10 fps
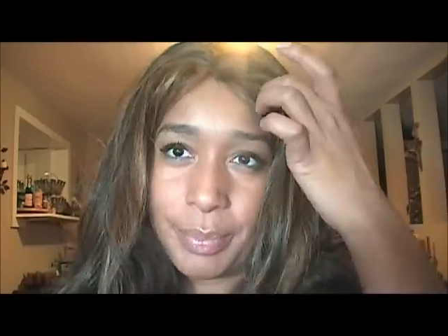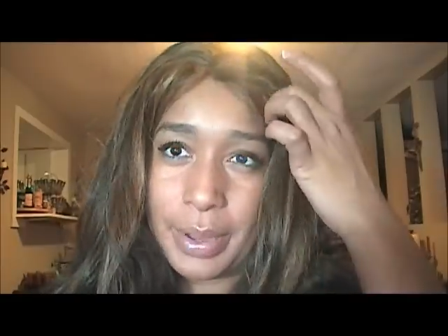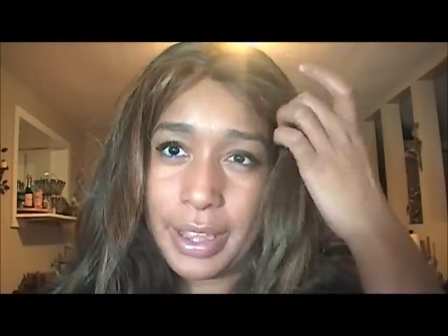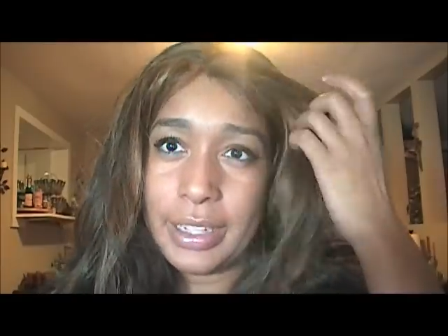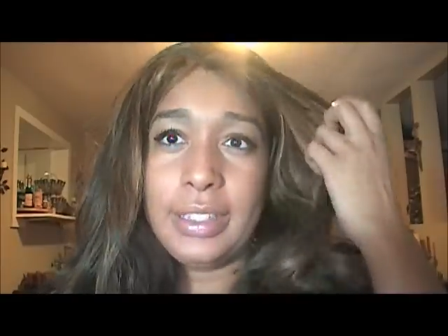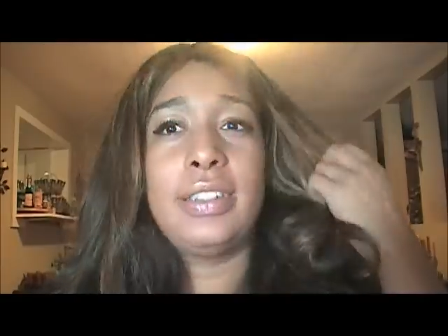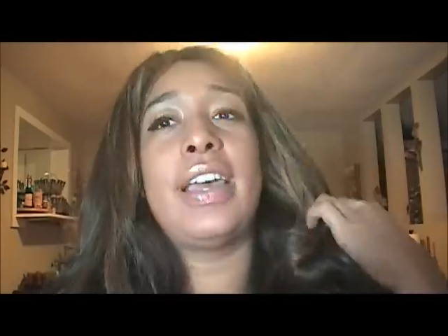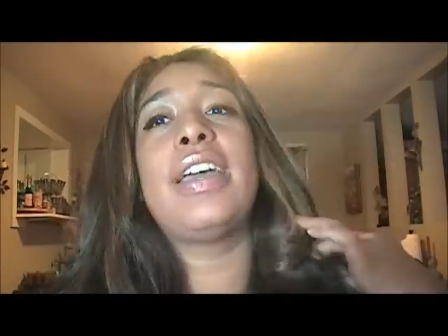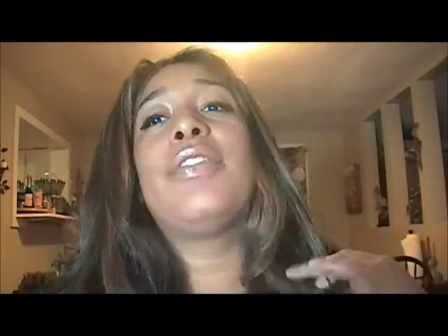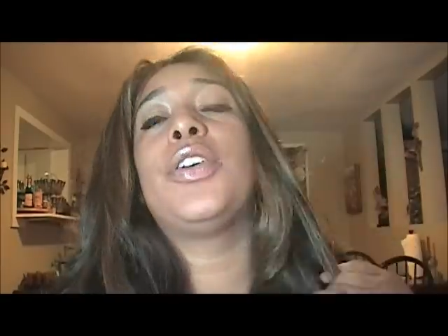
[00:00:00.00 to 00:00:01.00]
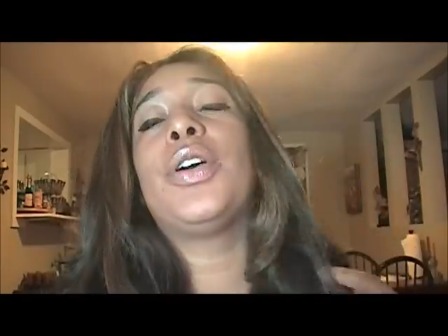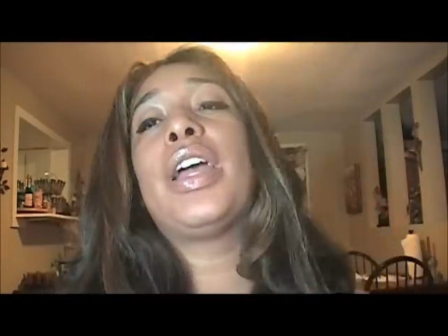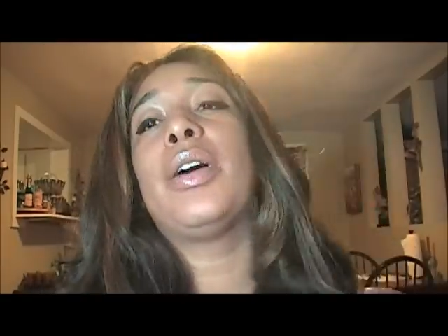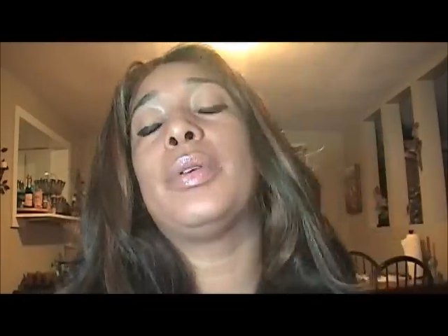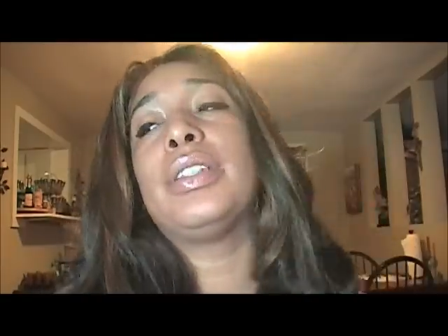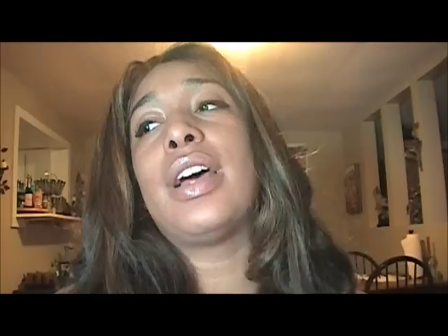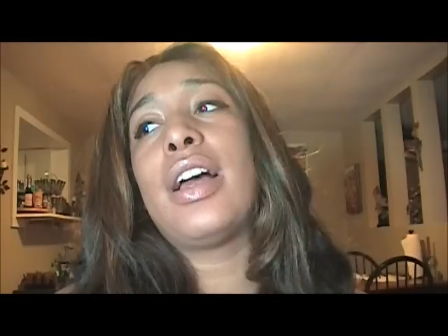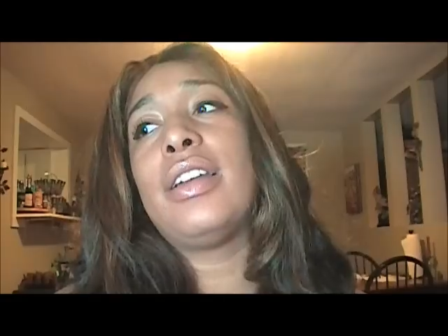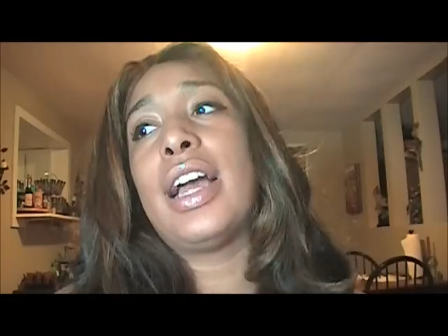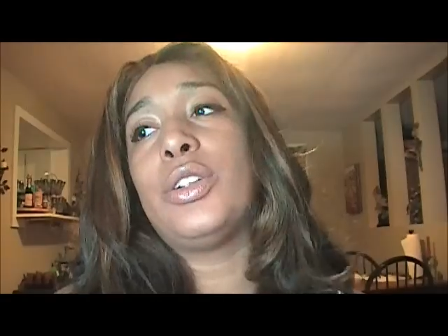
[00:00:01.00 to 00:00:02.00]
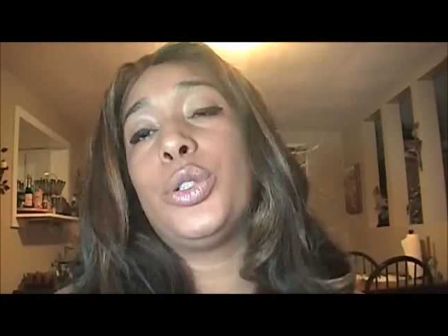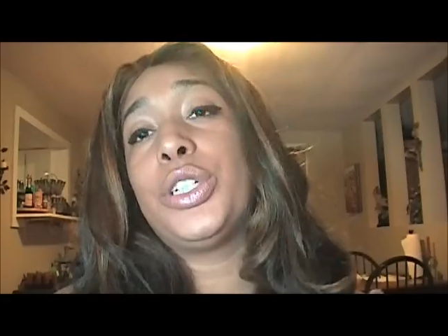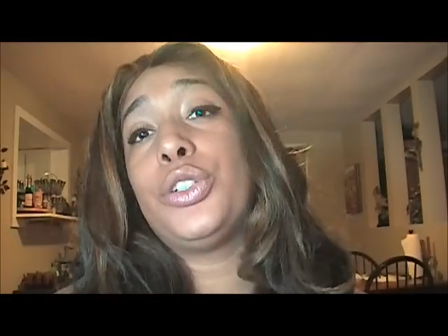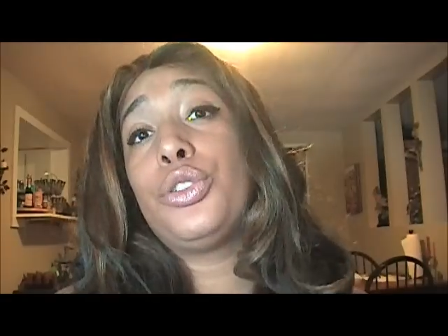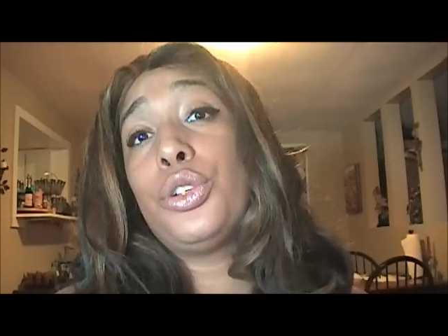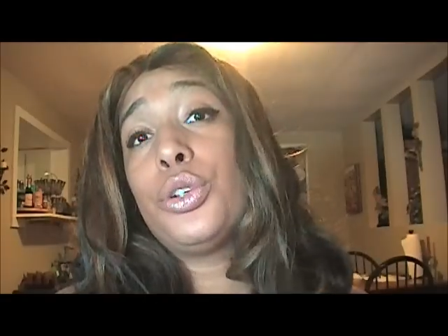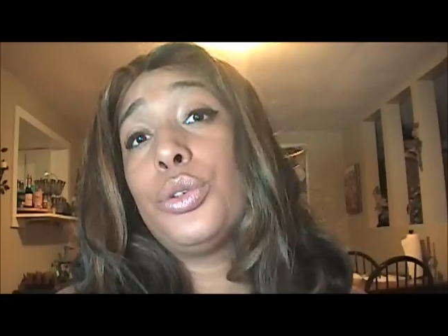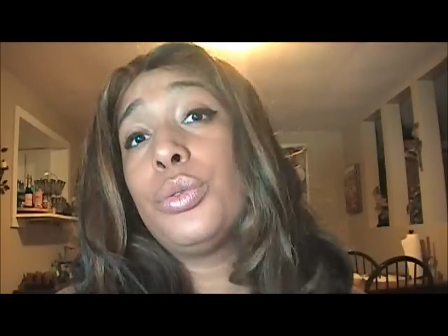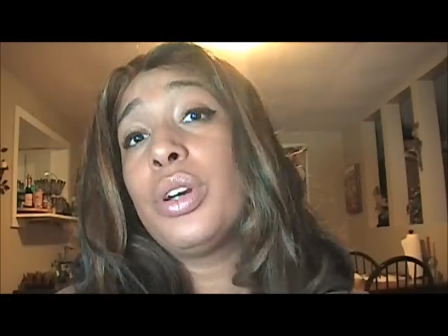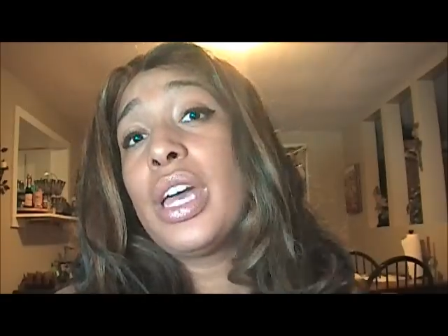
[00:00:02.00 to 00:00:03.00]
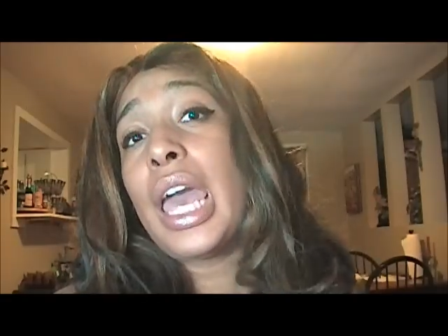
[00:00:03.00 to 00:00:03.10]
But let's say if your hair was naturally a 2